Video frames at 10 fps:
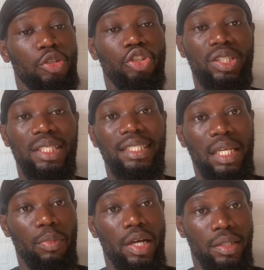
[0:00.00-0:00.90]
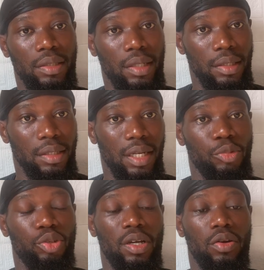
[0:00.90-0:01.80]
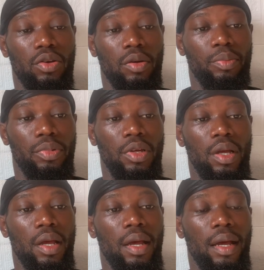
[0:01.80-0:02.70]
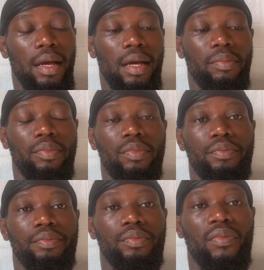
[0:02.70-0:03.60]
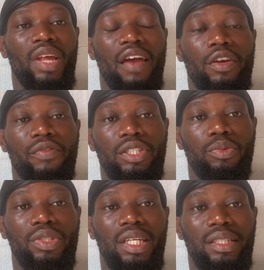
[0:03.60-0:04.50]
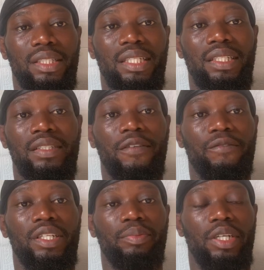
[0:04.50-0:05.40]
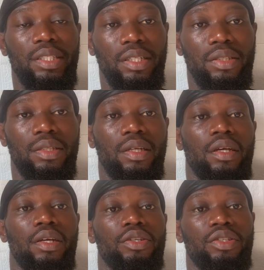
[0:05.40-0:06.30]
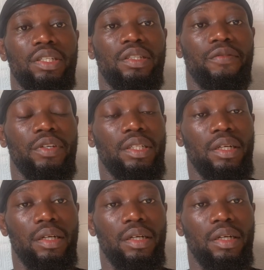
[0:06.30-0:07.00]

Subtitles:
using the same assistant, you can have a conversation with the assistant in different places using different